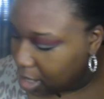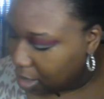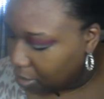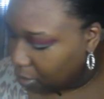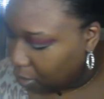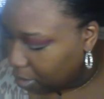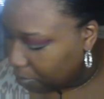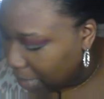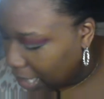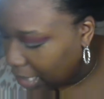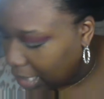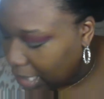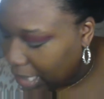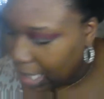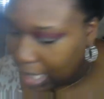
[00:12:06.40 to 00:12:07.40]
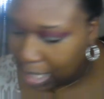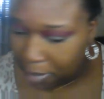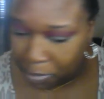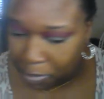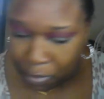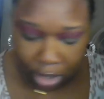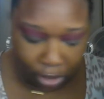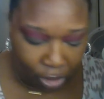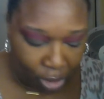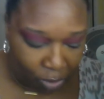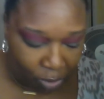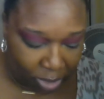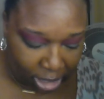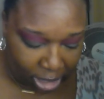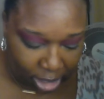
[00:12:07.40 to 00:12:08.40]
on my lid, I'm going to go
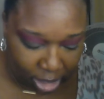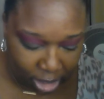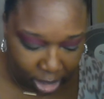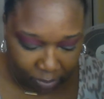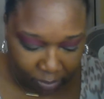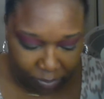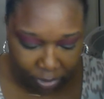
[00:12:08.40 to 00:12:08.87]
in.